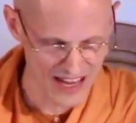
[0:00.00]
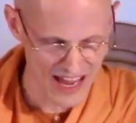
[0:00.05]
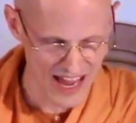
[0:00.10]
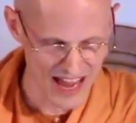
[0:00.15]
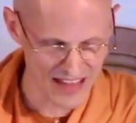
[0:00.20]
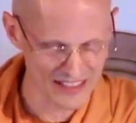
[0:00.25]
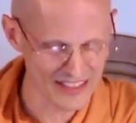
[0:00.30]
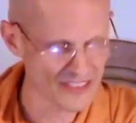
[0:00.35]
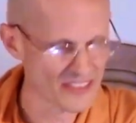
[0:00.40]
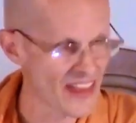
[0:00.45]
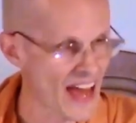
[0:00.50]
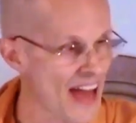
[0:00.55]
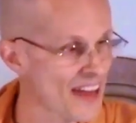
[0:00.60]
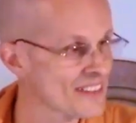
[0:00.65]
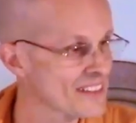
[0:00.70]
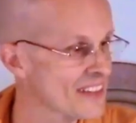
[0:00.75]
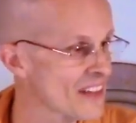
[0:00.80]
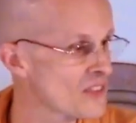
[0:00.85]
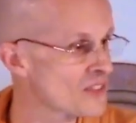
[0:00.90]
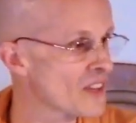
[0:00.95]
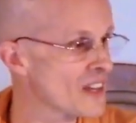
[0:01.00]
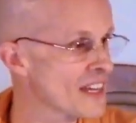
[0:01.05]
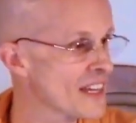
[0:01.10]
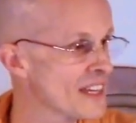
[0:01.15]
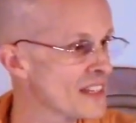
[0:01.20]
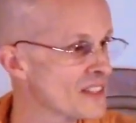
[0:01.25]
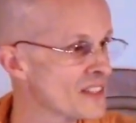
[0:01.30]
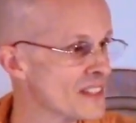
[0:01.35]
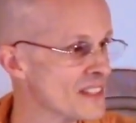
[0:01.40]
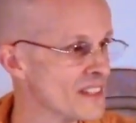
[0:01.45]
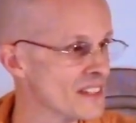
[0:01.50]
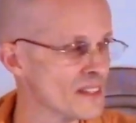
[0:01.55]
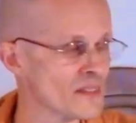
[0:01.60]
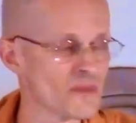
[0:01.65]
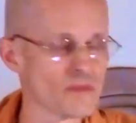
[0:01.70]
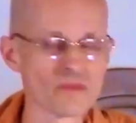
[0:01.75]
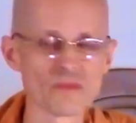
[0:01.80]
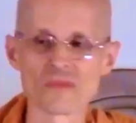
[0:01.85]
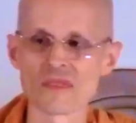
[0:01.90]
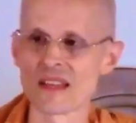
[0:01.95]
and in that desolation,
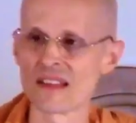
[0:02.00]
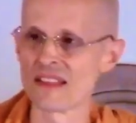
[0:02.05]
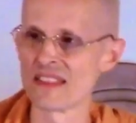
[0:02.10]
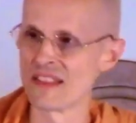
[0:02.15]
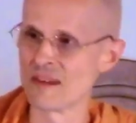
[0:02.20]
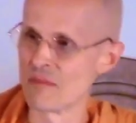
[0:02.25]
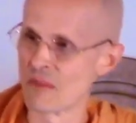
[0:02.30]
the